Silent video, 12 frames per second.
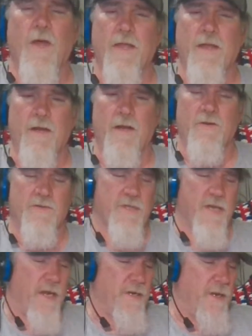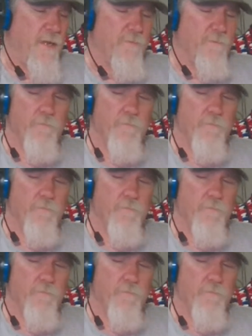I can understand that.